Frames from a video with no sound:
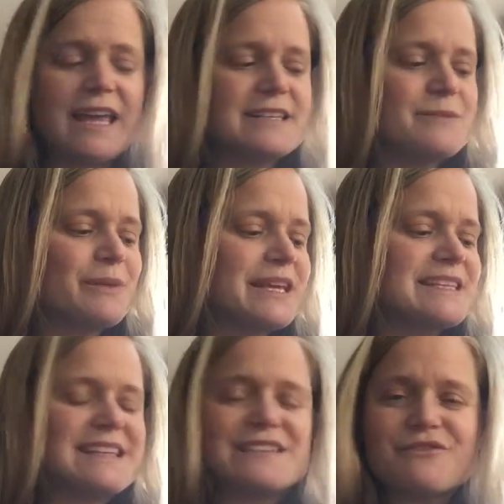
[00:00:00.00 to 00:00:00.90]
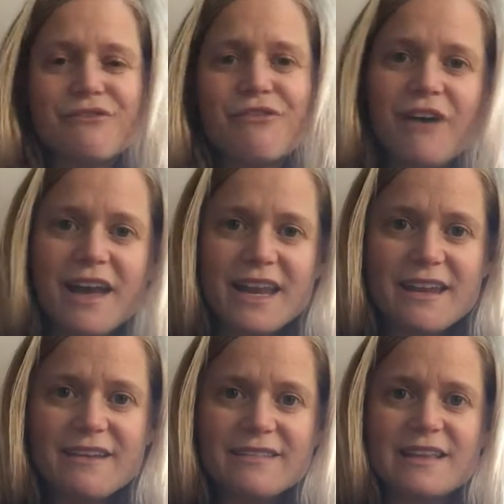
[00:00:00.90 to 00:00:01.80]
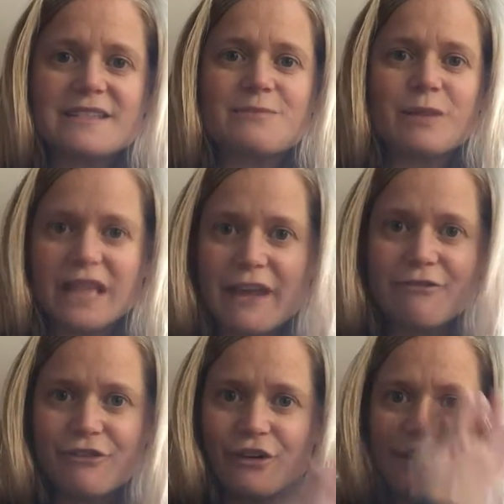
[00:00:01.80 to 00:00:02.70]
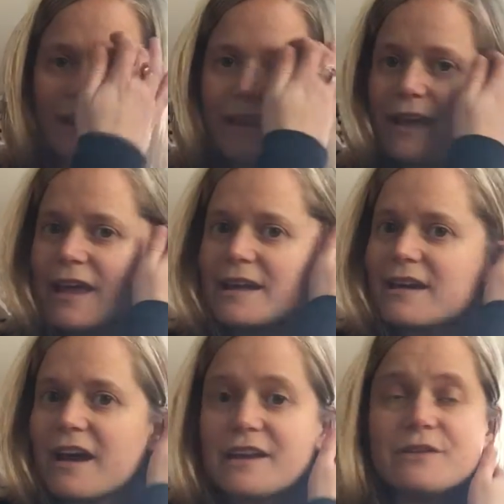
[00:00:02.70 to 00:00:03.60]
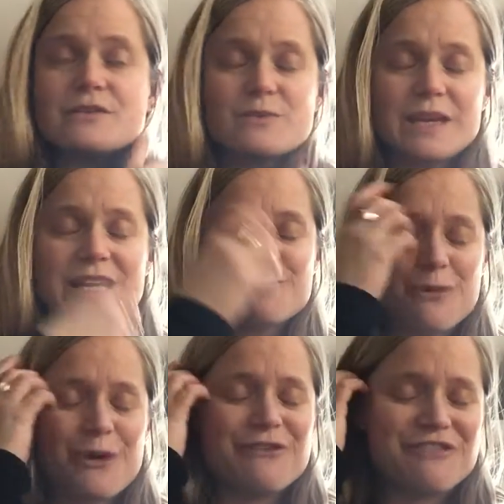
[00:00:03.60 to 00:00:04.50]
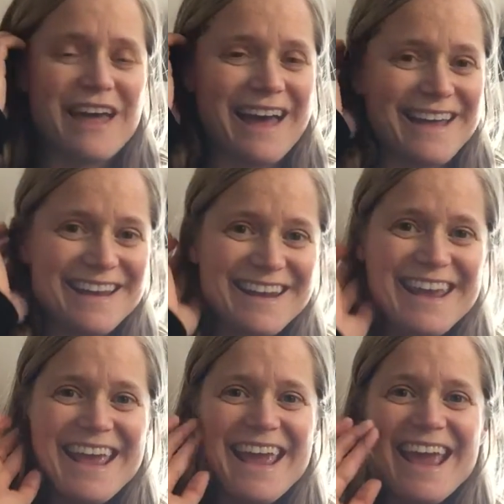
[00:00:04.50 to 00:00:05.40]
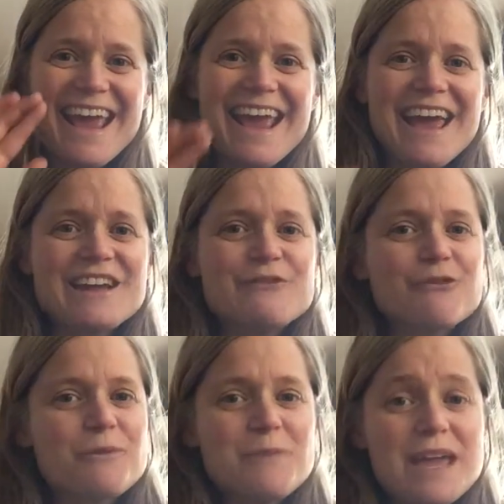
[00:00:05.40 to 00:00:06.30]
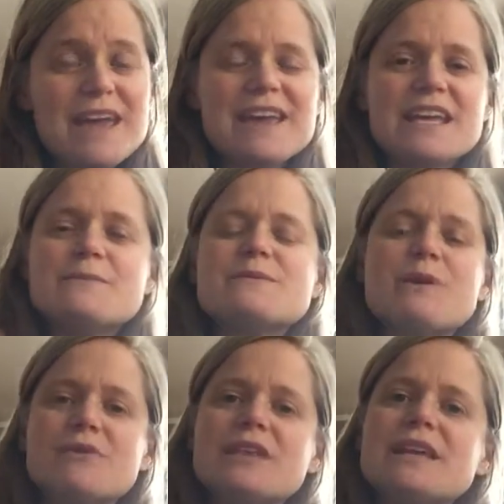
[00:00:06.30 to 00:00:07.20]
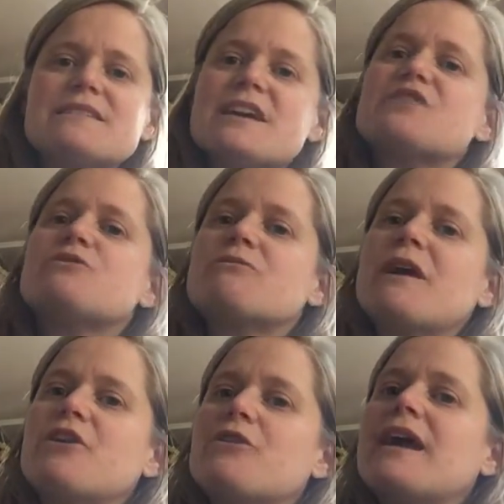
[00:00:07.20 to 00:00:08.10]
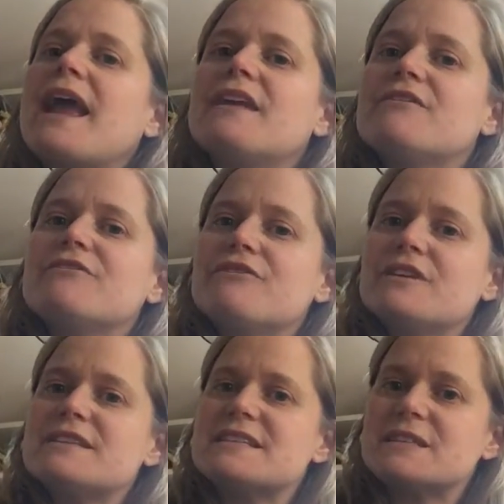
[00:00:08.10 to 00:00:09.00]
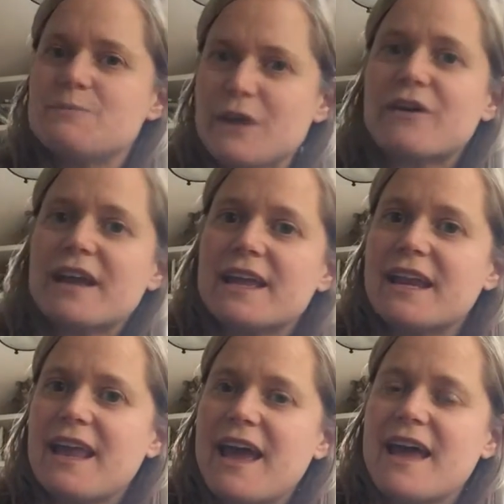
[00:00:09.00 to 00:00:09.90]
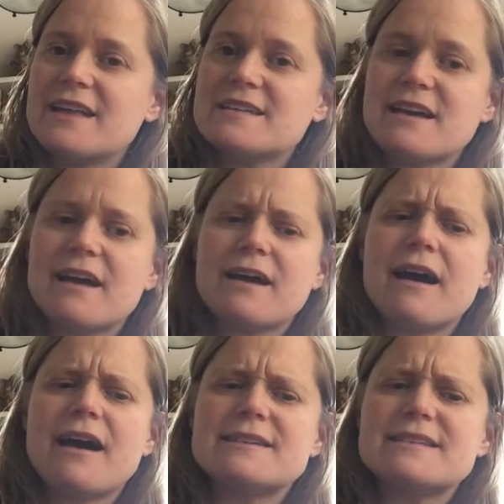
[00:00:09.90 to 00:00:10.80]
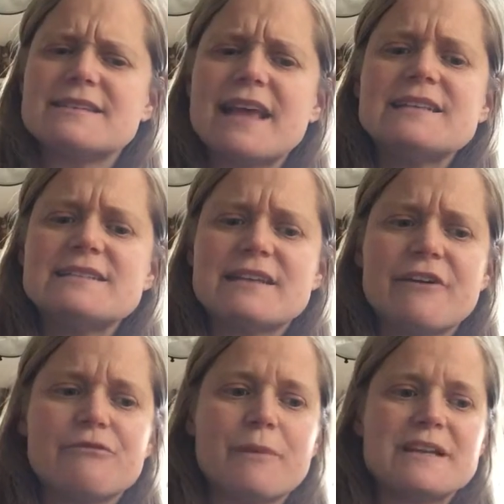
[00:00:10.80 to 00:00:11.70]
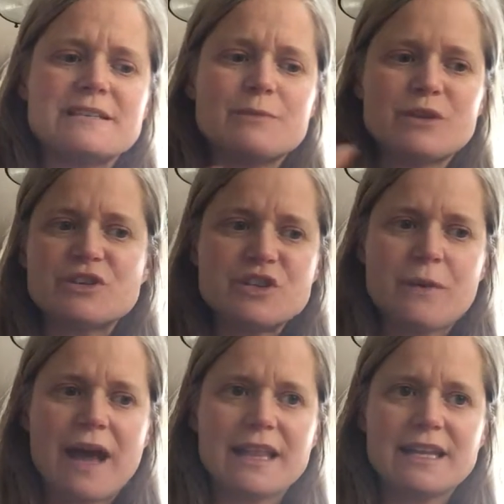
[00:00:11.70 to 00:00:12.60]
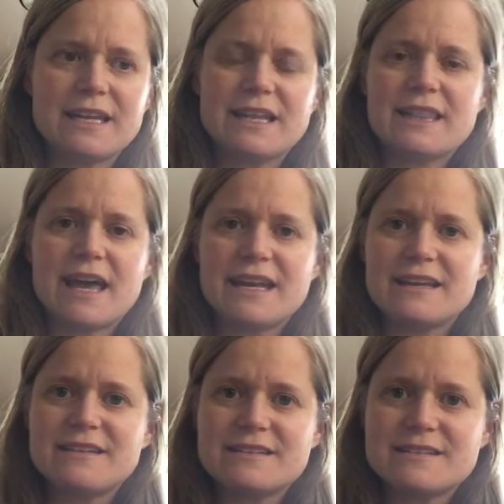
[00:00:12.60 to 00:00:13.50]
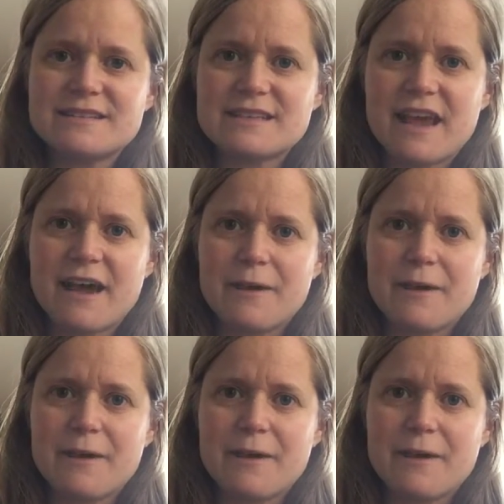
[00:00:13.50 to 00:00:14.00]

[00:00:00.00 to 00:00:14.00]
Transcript: It's a place that's fun, that's playful, and God knows we need more of that. And for me, it keeps me really in touch with my creative spirit and a sense of my spirituality that is